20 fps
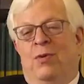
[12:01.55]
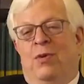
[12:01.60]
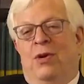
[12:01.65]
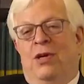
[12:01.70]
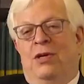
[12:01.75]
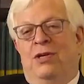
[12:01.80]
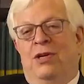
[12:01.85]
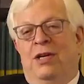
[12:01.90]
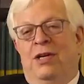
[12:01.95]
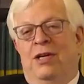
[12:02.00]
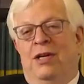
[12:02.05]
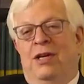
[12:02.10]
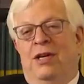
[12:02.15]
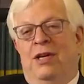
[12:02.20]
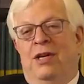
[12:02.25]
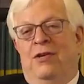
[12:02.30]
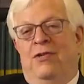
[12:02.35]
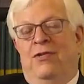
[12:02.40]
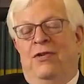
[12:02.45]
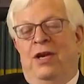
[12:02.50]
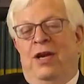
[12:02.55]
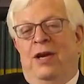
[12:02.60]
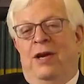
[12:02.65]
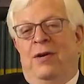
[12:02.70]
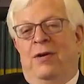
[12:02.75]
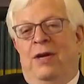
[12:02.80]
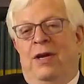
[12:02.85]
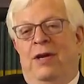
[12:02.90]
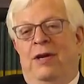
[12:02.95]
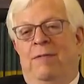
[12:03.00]
in the Washington, D.C.
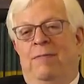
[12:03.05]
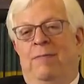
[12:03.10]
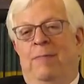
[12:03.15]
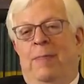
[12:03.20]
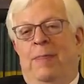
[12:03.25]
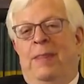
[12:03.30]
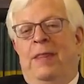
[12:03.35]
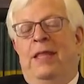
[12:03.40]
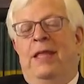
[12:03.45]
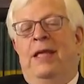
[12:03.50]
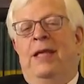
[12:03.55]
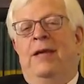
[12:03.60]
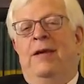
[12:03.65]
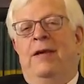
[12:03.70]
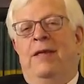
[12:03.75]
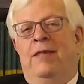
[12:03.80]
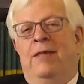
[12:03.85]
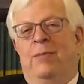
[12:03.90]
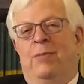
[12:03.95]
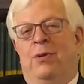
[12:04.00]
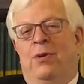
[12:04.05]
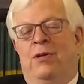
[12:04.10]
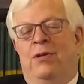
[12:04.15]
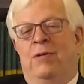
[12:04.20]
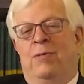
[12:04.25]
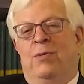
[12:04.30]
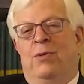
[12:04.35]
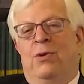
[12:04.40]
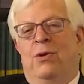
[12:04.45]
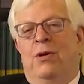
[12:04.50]
area. The
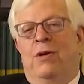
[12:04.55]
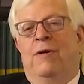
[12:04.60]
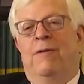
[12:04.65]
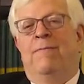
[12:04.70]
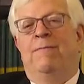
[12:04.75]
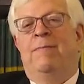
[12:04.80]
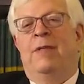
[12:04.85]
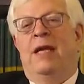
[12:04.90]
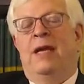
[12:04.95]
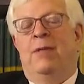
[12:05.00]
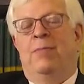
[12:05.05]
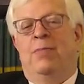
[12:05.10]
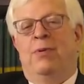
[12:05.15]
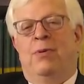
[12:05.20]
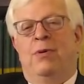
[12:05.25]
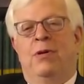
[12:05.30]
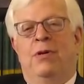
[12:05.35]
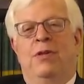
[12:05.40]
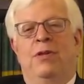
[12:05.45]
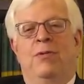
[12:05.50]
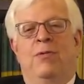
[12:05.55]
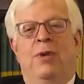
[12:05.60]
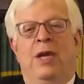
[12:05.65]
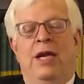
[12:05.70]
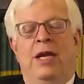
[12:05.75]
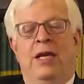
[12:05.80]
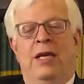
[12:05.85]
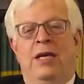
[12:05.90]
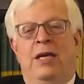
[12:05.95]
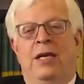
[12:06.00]
Baltimore Airport, the
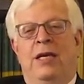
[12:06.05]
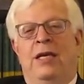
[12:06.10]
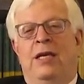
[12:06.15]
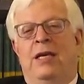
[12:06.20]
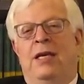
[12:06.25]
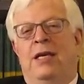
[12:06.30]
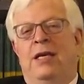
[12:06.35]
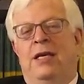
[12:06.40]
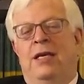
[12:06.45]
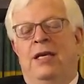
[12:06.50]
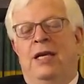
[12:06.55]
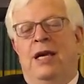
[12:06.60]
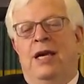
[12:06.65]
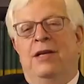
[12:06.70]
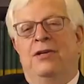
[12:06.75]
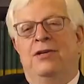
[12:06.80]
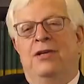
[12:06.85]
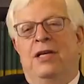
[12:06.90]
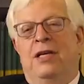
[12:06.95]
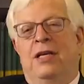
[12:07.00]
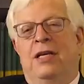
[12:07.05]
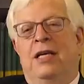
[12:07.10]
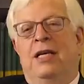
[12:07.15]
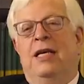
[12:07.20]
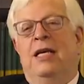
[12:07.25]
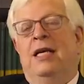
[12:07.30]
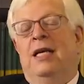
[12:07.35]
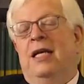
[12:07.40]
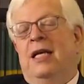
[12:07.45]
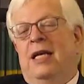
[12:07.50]
Reagan National,
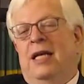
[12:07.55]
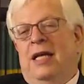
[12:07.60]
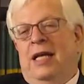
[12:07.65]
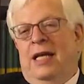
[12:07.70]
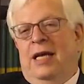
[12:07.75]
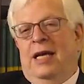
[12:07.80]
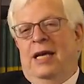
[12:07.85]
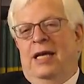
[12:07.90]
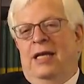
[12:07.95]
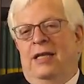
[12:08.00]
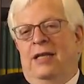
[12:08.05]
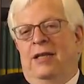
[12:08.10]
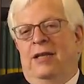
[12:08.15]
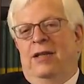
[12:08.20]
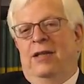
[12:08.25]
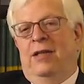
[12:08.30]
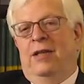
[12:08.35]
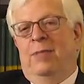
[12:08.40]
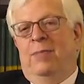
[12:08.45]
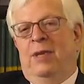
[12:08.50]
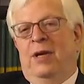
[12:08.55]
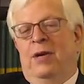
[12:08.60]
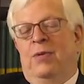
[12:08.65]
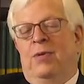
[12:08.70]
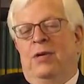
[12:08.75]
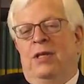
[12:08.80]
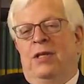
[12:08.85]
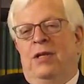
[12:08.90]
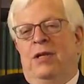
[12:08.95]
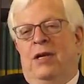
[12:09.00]
and the big
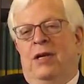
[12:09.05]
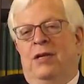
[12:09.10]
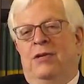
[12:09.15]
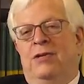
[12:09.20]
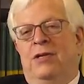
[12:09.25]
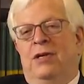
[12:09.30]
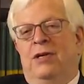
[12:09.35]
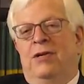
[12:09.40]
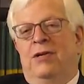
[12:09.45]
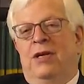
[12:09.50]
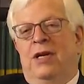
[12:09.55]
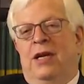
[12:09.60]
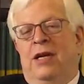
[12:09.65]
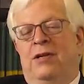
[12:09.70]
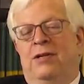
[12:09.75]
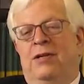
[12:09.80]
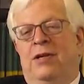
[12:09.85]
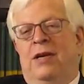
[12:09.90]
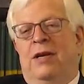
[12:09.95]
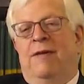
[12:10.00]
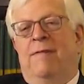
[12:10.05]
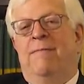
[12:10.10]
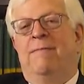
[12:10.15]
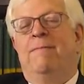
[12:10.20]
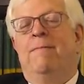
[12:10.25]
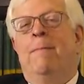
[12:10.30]
one, Dulles International.